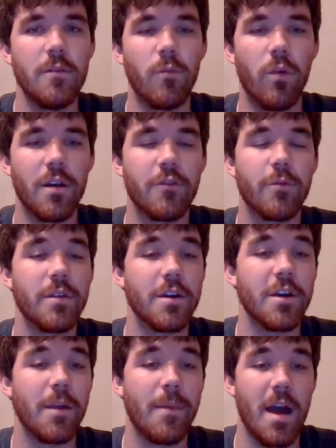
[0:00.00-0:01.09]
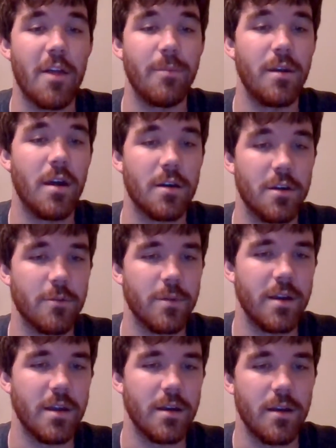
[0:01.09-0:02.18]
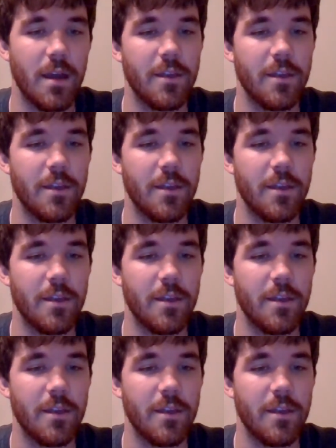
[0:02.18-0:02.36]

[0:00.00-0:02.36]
one is really good at math but not good at reading,